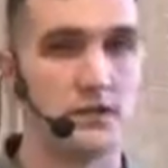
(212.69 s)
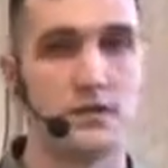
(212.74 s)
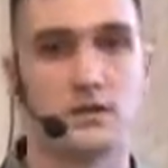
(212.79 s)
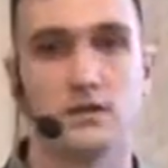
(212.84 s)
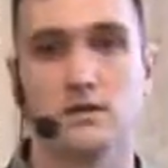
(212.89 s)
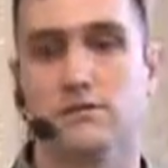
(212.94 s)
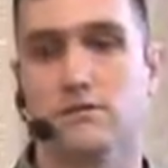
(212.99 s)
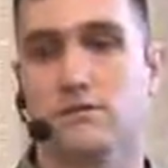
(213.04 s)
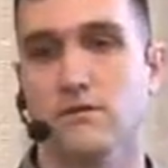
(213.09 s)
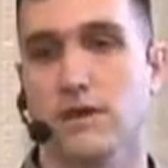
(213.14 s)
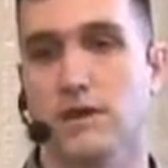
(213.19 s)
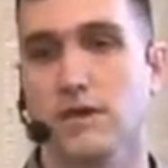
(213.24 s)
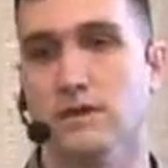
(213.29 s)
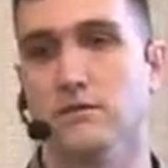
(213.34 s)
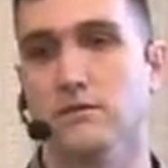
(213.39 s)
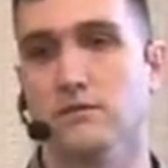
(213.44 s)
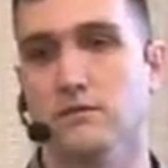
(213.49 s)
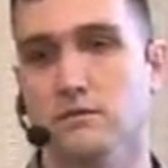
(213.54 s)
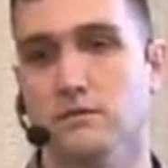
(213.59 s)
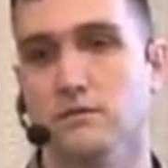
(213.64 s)
There are
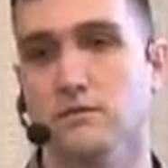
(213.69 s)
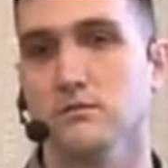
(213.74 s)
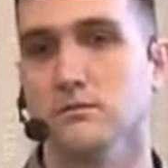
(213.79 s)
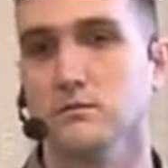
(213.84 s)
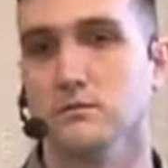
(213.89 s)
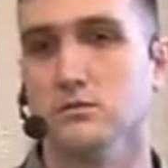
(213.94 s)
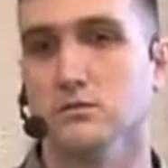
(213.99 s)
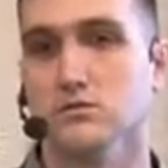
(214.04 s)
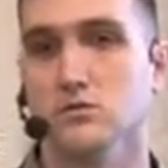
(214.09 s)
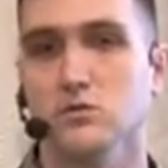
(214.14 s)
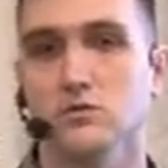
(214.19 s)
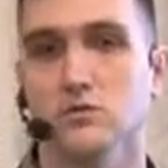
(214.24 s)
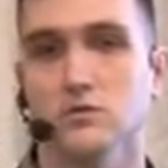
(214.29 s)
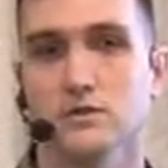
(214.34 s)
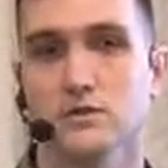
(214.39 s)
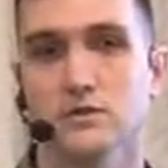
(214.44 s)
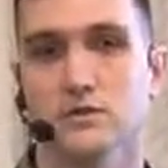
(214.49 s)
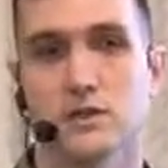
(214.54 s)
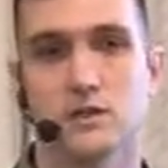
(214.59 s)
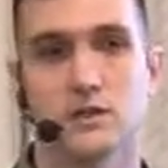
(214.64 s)
fun to
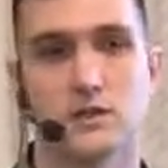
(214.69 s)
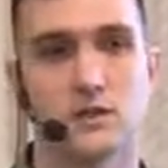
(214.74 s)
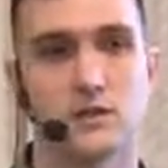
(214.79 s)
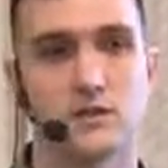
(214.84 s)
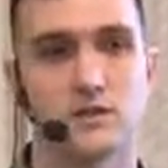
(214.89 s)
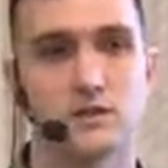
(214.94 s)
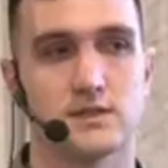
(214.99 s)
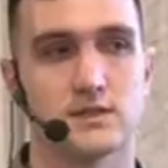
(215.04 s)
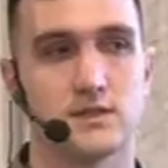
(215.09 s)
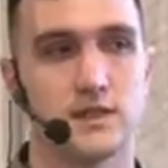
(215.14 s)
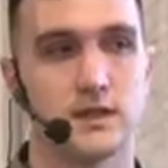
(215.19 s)
use kernels,